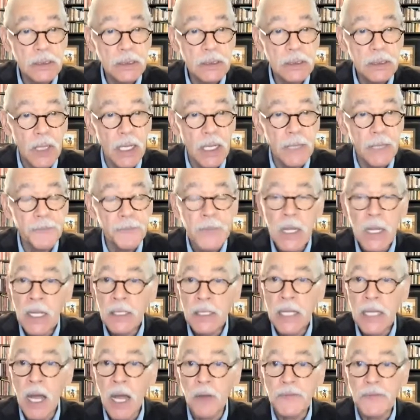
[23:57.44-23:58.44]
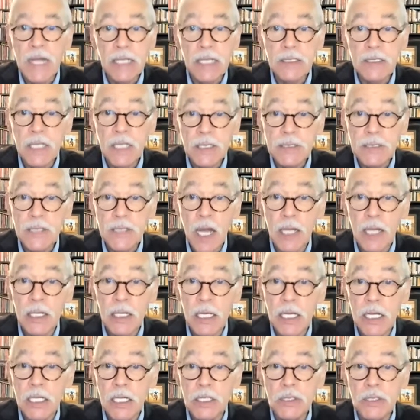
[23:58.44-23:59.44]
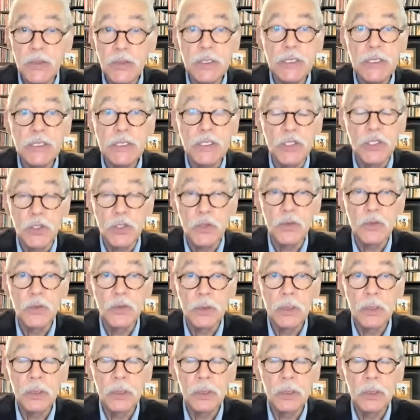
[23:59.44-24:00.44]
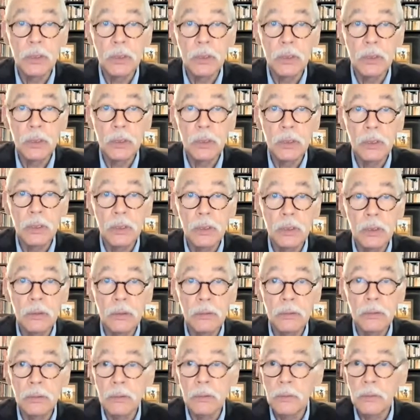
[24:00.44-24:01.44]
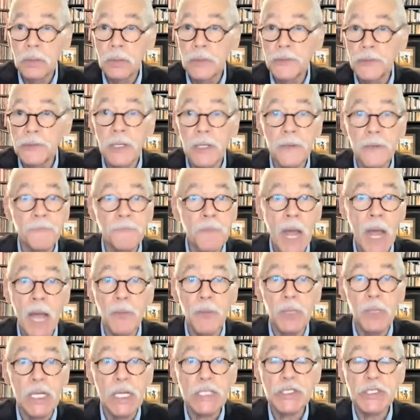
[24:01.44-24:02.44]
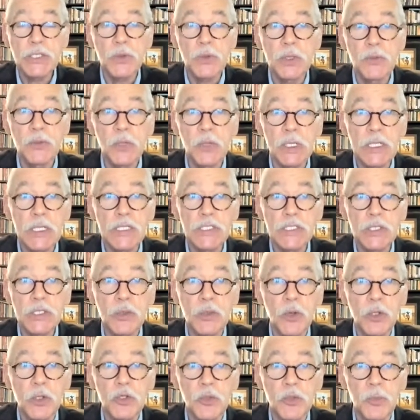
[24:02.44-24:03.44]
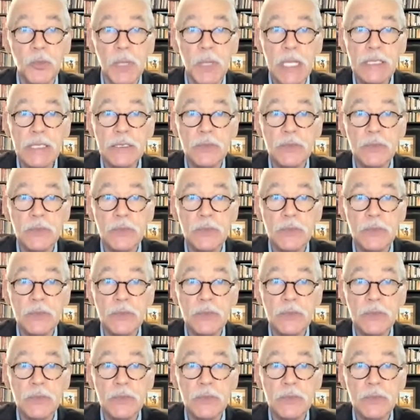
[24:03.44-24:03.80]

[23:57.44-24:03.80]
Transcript: All right. Now, if that does not interest you, well, then I bless you and release you, or you bless